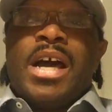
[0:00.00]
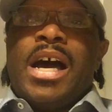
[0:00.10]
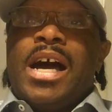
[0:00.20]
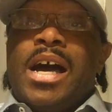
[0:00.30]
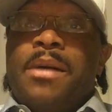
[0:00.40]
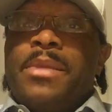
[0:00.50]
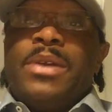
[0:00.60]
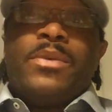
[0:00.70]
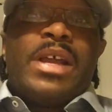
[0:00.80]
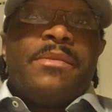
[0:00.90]

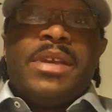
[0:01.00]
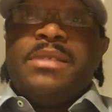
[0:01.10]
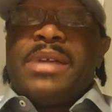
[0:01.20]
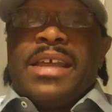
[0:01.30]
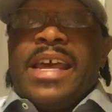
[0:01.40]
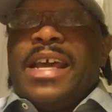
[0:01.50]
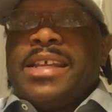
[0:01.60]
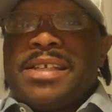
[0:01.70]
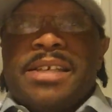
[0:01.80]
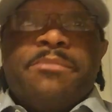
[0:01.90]
And what I mean by that
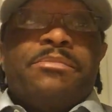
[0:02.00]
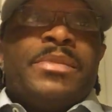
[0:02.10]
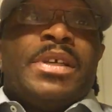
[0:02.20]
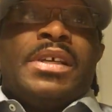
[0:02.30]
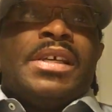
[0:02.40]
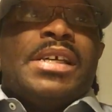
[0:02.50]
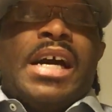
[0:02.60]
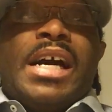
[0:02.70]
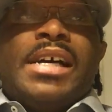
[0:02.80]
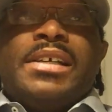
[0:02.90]
is
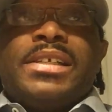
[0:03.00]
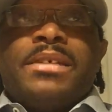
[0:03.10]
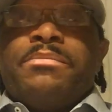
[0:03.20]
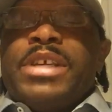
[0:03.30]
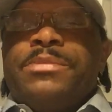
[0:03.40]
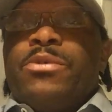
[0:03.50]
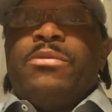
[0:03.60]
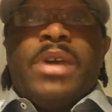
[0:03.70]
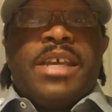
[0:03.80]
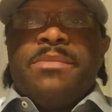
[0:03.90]
some
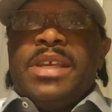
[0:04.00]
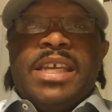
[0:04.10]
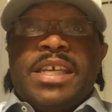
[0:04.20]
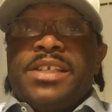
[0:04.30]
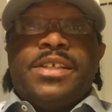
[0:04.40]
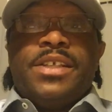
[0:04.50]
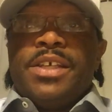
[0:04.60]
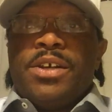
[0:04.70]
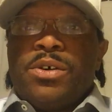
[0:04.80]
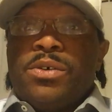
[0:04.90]
people may be into
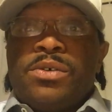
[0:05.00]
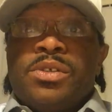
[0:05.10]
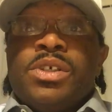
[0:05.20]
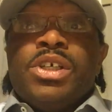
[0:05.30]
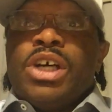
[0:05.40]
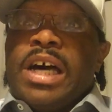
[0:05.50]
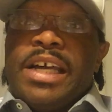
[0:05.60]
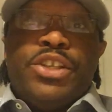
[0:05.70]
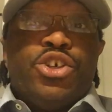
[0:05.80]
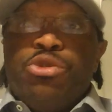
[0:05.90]
the old
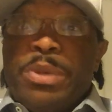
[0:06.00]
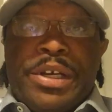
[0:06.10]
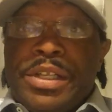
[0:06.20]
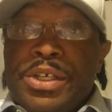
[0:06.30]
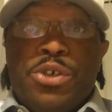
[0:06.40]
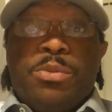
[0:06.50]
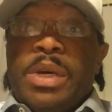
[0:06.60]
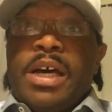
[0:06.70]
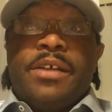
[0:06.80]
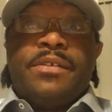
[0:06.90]
doom and gloom,
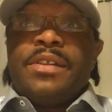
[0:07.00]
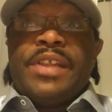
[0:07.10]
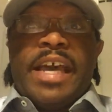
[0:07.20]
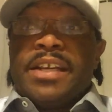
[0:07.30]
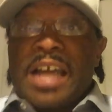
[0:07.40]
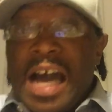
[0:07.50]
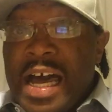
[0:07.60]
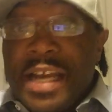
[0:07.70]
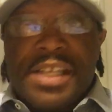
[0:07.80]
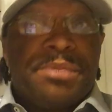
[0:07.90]
that
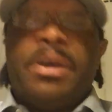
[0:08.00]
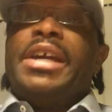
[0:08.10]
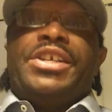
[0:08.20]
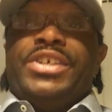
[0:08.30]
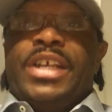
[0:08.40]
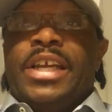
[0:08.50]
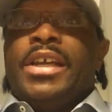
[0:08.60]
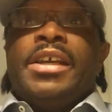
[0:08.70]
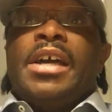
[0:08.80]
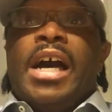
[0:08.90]
God is punishing,
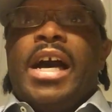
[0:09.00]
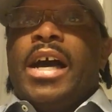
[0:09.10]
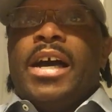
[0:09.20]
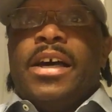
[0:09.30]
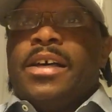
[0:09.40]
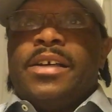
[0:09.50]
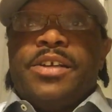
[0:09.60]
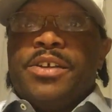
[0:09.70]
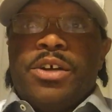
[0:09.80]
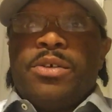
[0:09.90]

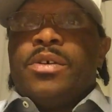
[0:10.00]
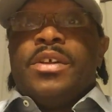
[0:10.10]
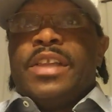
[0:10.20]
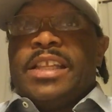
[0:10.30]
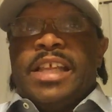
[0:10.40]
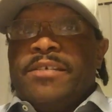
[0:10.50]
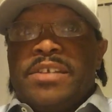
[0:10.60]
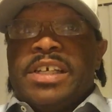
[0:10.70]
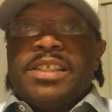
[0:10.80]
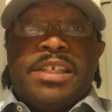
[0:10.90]
that
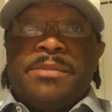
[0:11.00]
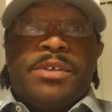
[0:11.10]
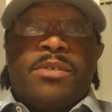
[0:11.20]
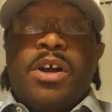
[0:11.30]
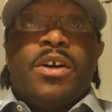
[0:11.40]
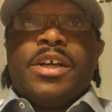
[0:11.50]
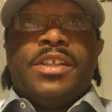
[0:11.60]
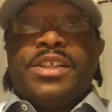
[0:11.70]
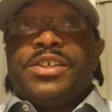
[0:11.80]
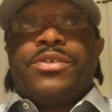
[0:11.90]
they've done something wrong
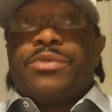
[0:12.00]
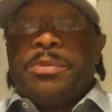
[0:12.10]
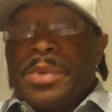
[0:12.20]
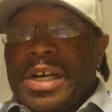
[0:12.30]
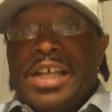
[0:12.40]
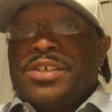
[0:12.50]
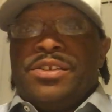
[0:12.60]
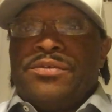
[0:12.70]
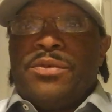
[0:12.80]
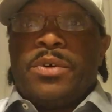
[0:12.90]
and this is the
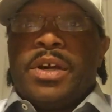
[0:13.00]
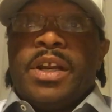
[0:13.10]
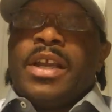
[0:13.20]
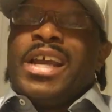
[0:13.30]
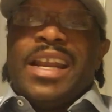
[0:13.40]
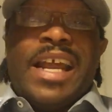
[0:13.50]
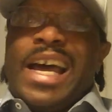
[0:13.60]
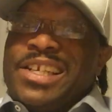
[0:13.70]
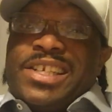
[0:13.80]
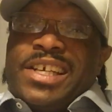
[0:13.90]
repercussions for it,
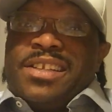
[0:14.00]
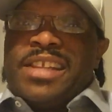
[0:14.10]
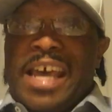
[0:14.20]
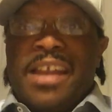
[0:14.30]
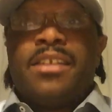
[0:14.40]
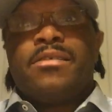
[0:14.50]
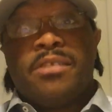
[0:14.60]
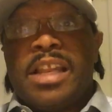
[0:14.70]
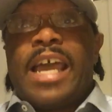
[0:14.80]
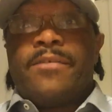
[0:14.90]
not just
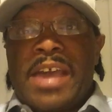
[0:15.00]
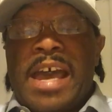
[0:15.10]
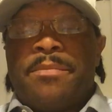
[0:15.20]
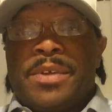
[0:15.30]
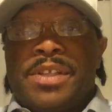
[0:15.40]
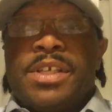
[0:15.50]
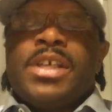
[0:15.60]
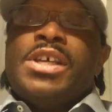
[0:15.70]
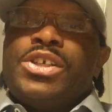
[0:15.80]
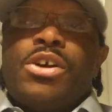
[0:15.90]
that life happens.
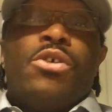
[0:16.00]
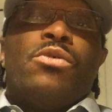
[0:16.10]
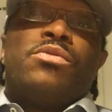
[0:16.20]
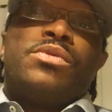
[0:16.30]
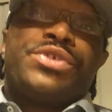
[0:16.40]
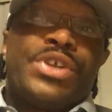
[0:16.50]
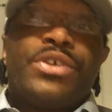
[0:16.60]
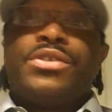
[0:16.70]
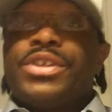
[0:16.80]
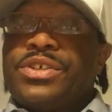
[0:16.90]
So
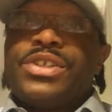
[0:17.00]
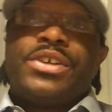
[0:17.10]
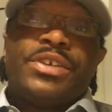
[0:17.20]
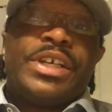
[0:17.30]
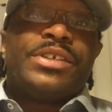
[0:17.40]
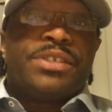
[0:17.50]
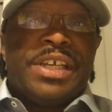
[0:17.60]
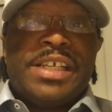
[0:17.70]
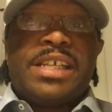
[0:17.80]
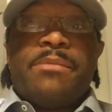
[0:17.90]
there's certain other
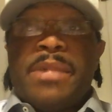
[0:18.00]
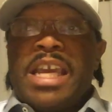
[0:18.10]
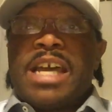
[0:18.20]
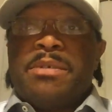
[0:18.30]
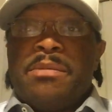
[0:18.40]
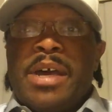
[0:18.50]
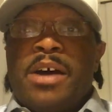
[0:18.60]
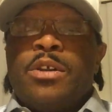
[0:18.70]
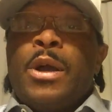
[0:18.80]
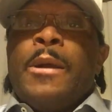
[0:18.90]
things that may come
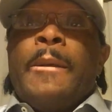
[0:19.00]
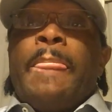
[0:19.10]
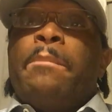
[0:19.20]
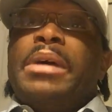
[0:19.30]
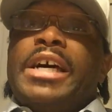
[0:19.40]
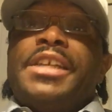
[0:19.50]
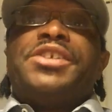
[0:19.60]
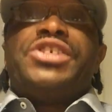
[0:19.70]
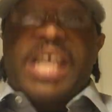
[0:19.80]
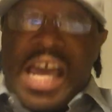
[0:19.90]
about,
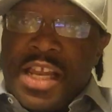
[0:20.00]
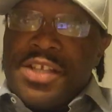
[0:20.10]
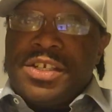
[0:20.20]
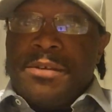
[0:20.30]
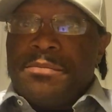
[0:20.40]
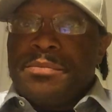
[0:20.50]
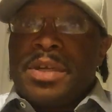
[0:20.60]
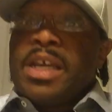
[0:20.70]
but challenge them.